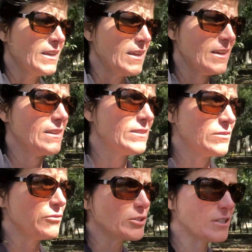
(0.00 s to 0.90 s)
And
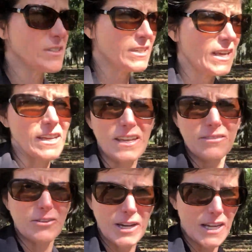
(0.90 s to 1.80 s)
unfortunately, that gave
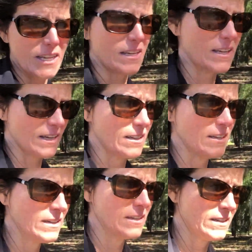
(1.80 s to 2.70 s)
her a headache again
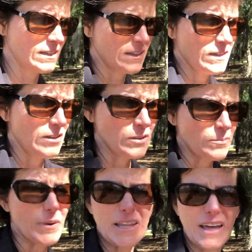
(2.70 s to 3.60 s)

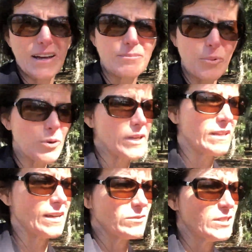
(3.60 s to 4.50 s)
by that morning.
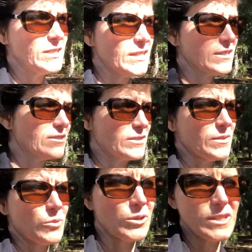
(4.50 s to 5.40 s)
That was yesterday
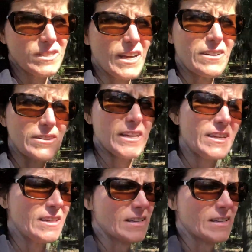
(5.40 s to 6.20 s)
morning, Saturday.